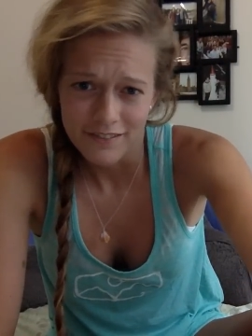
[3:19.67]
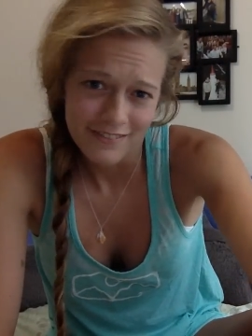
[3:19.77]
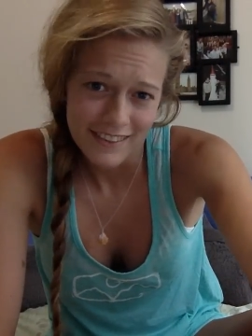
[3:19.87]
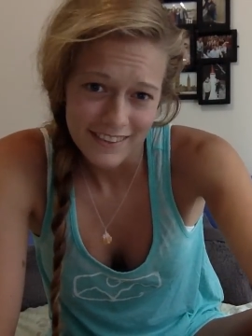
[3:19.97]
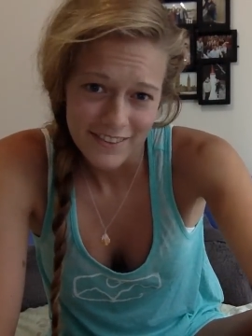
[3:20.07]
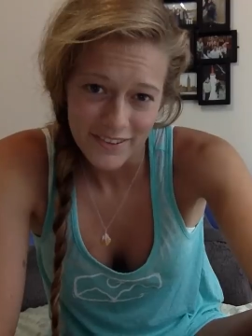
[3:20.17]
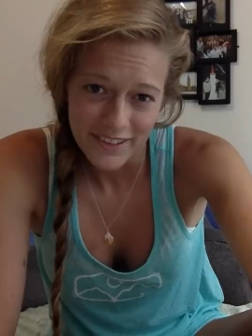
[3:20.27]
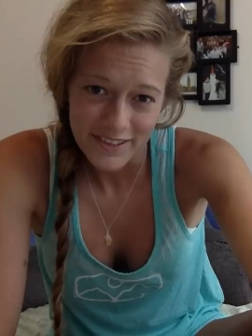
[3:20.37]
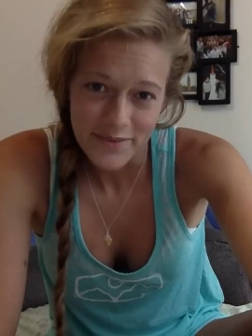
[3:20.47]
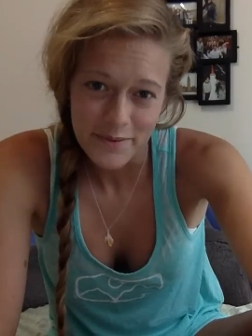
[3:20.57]
the short
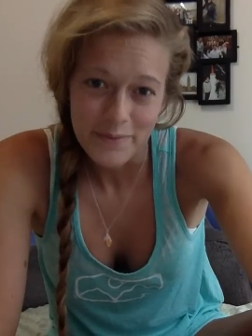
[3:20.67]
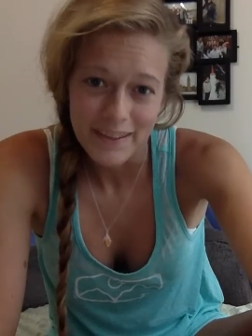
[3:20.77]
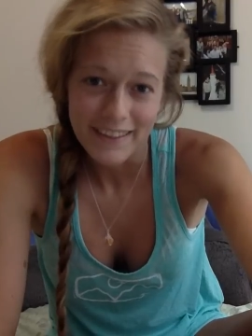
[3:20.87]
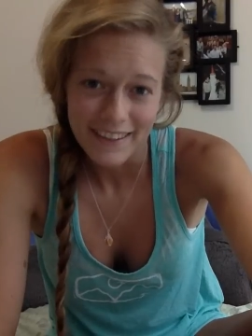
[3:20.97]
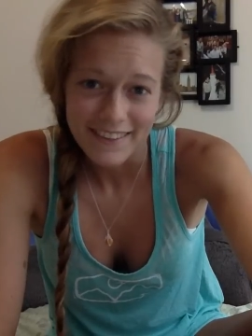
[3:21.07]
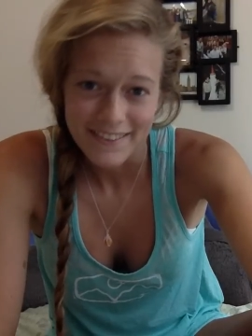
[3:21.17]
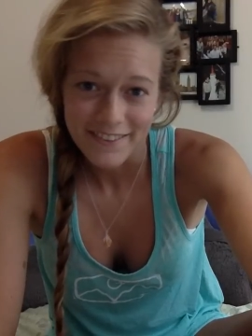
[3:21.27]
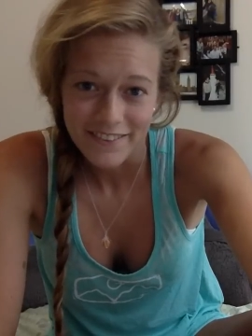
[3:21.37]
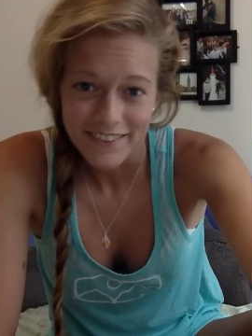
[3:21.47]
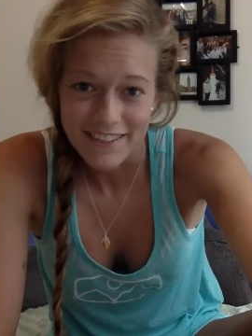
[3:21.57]
answer would be yes,
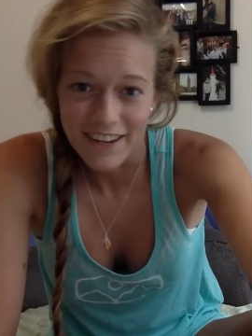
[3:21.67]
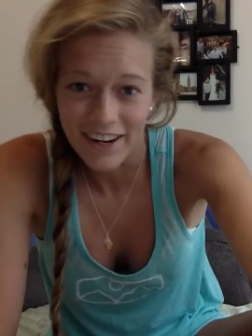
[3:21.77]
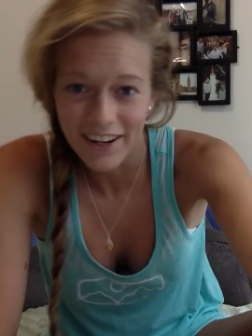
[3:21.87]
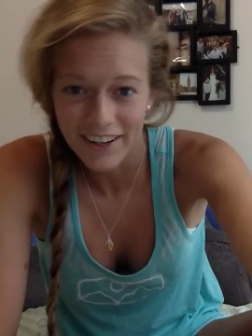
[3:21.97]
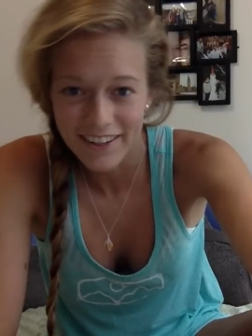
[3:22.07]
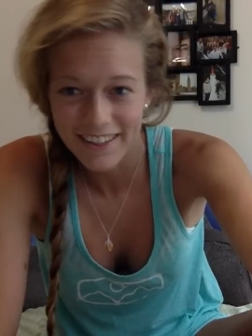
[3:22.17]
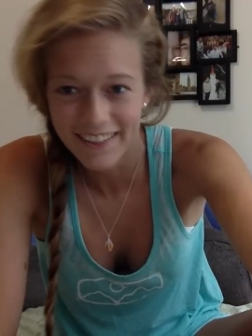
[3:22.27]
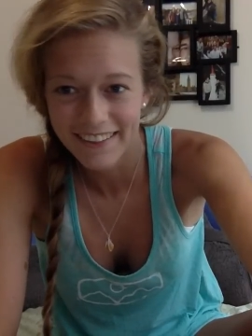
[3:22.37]
surfing is hard.